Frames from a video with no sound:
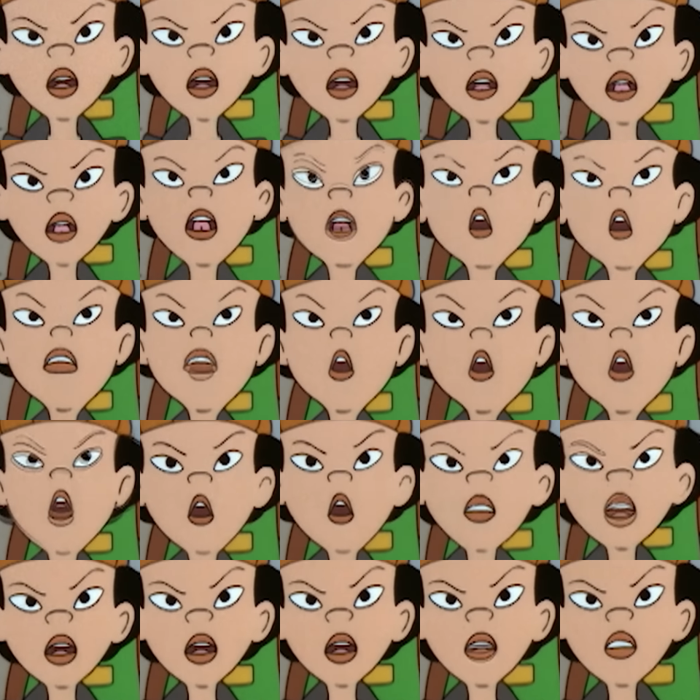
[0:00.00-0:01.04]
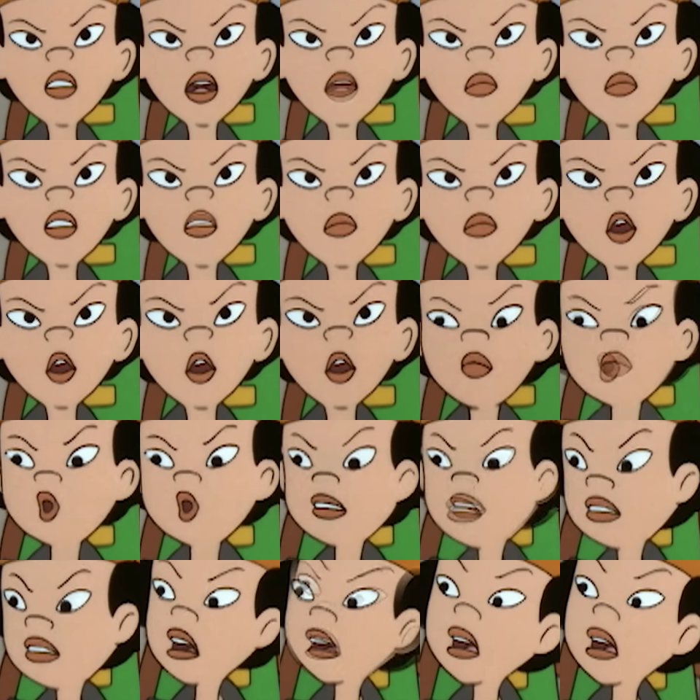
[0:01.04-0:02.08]
Hey, Lugnut, did you remember to put
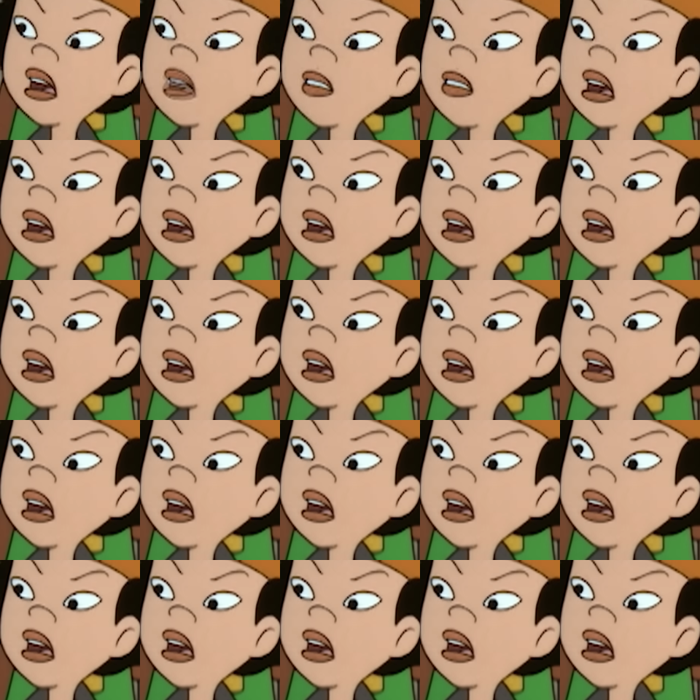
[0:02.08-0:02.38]
the seed